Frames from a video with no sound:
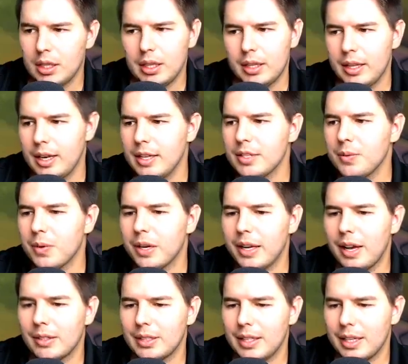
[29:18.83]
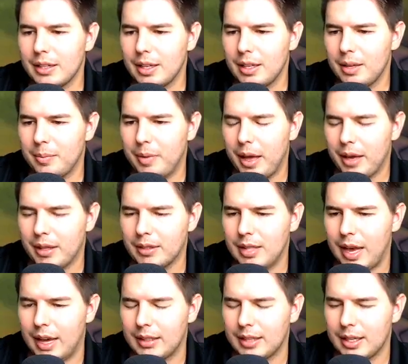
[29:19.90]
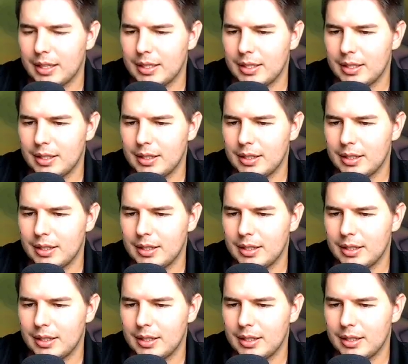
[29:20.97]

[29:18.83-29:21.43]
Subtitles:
It doesn't work out to get the pack tactics.